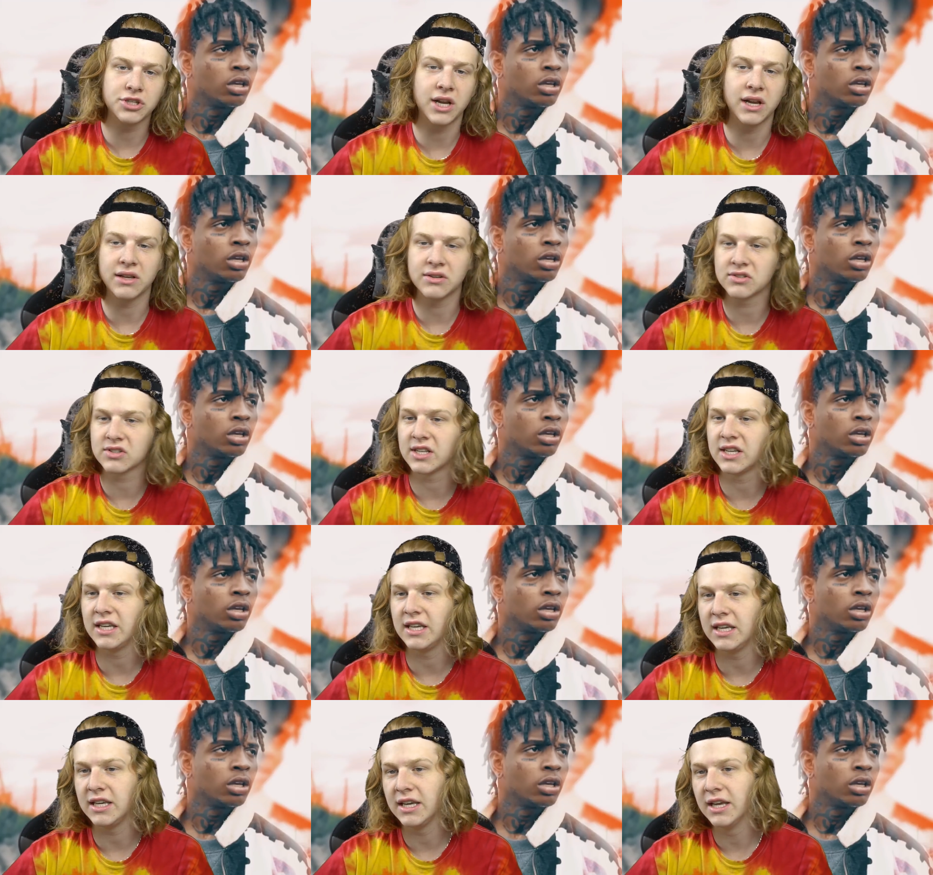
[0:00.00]
Speaker 1: shout out
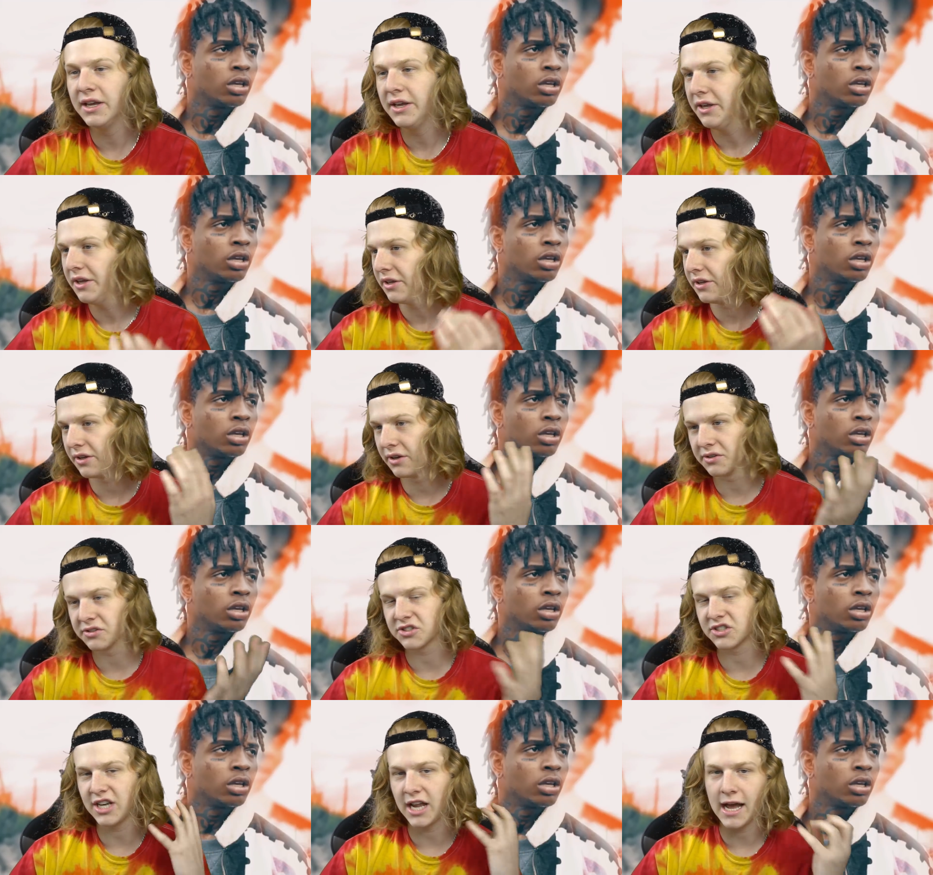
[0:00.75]
Ski.
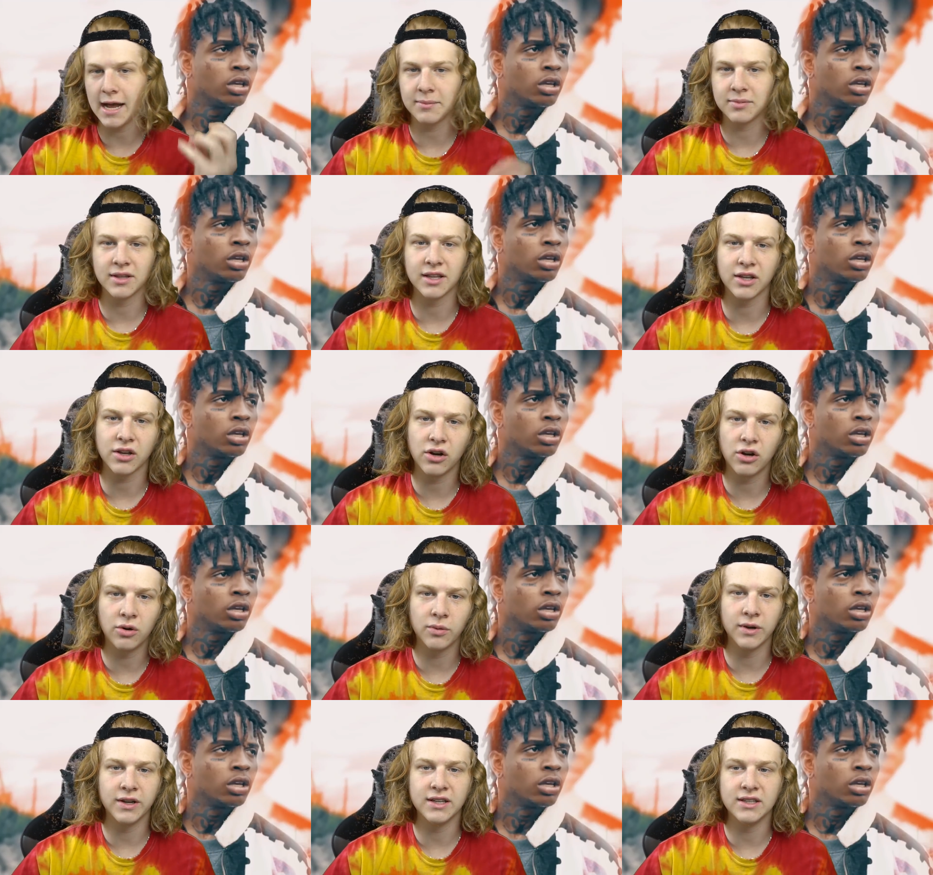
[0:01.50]
They'll snap like
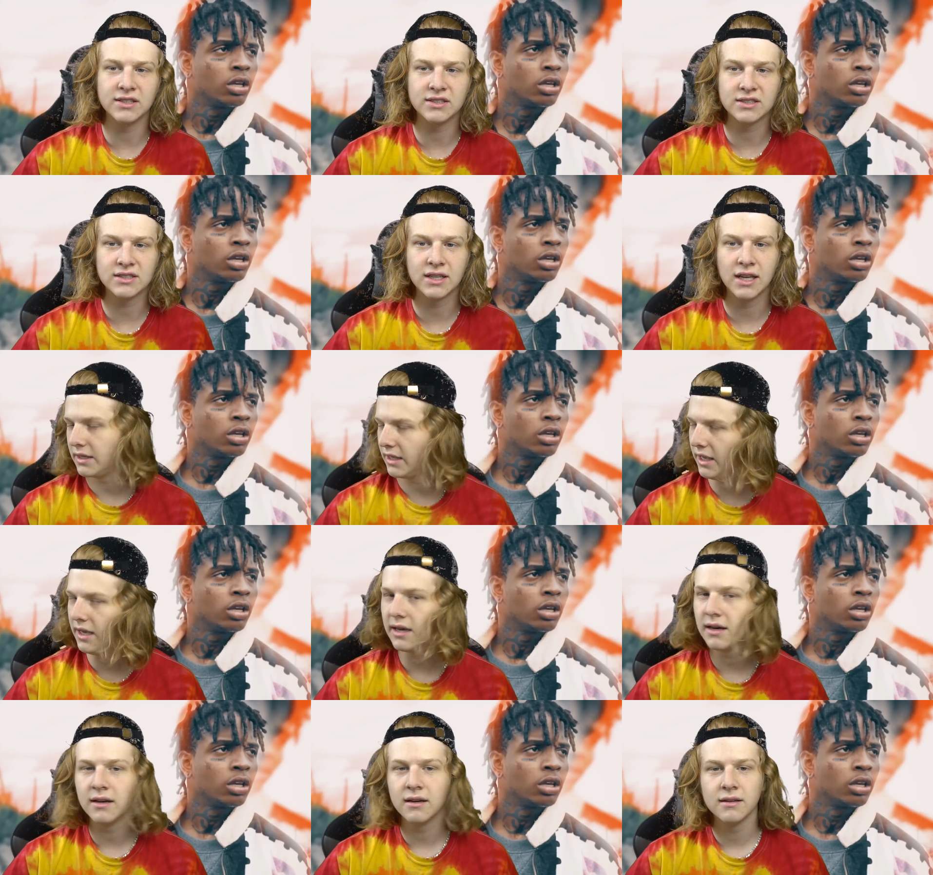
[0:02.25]
always.
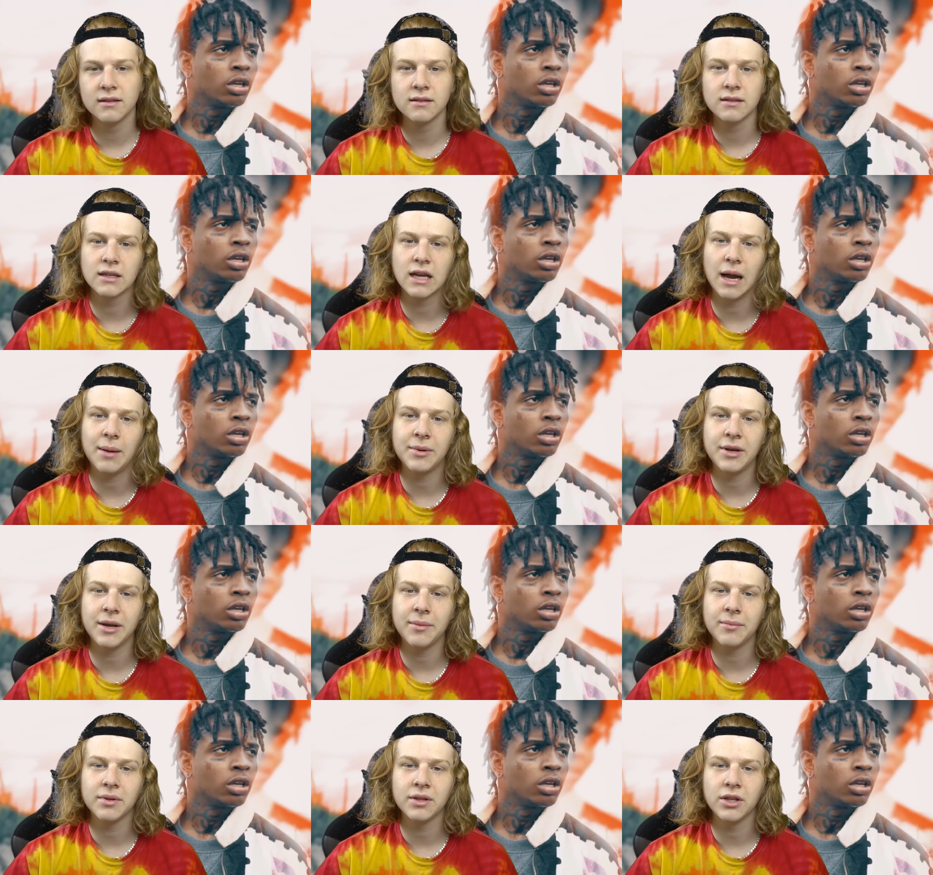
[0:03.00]
Yeah, comment
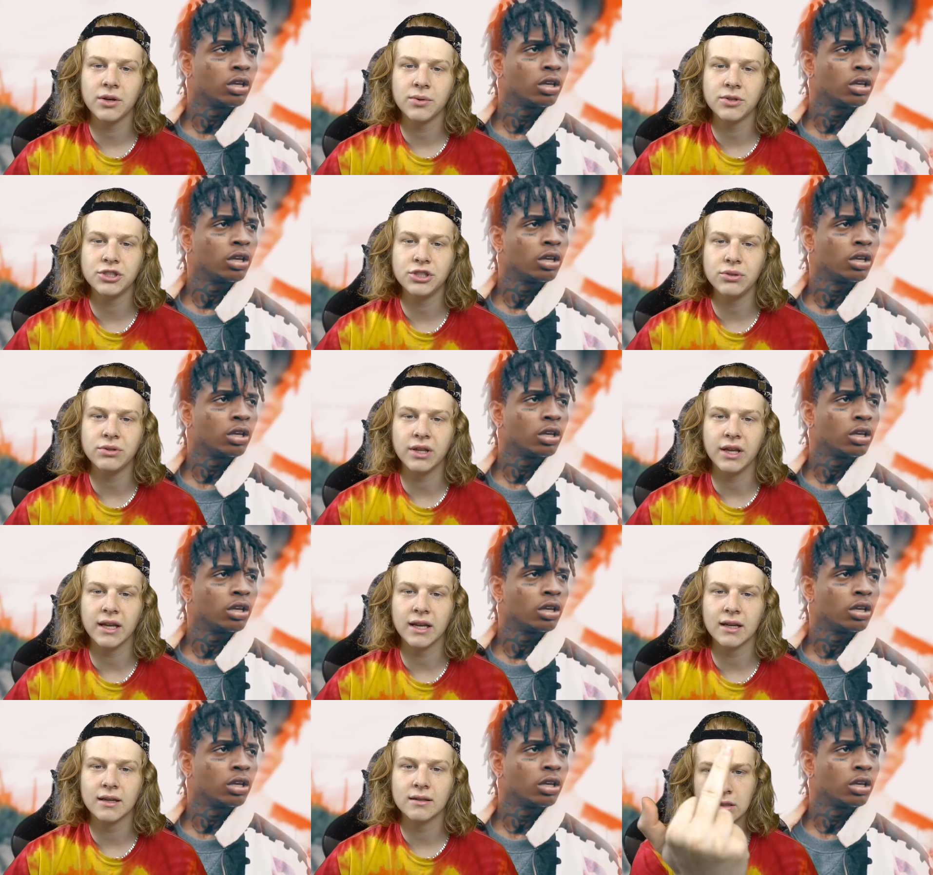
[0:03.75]
down below what you
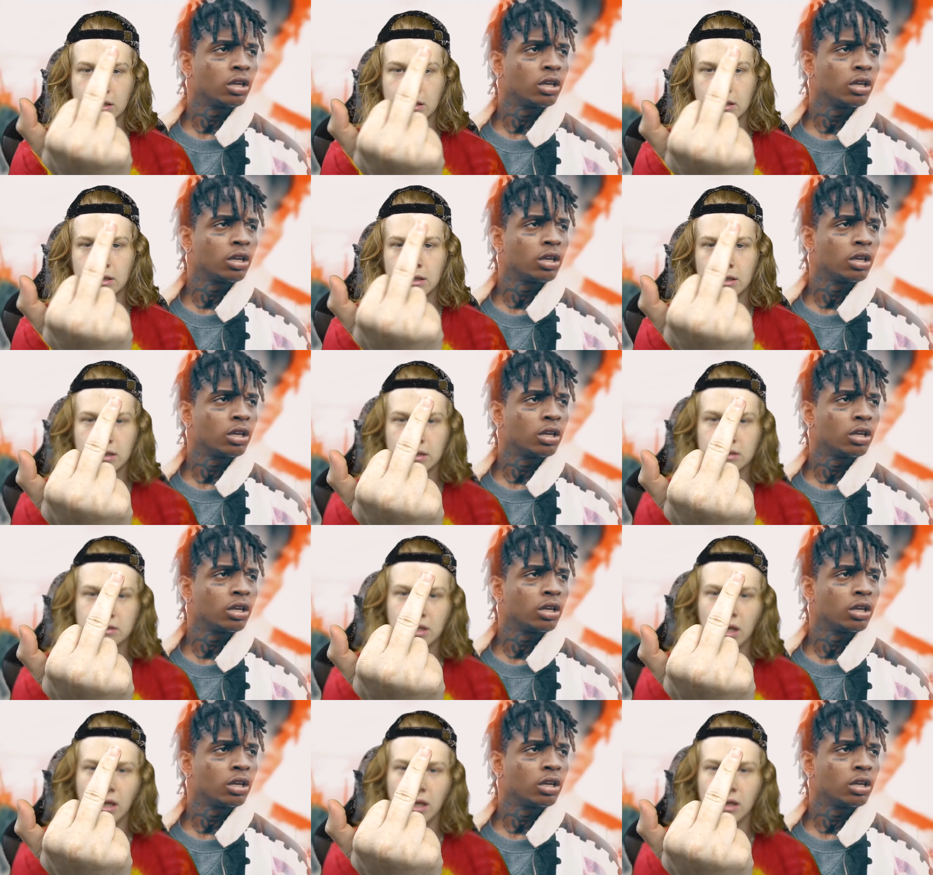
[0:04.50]
think.
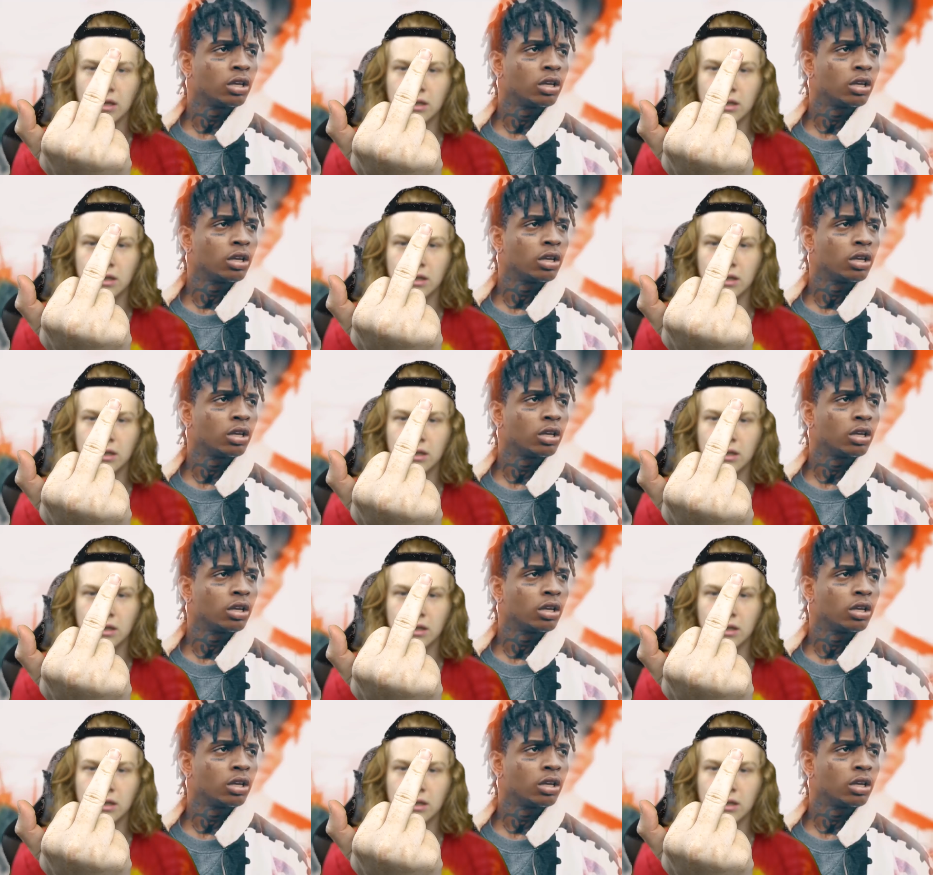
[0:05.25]
See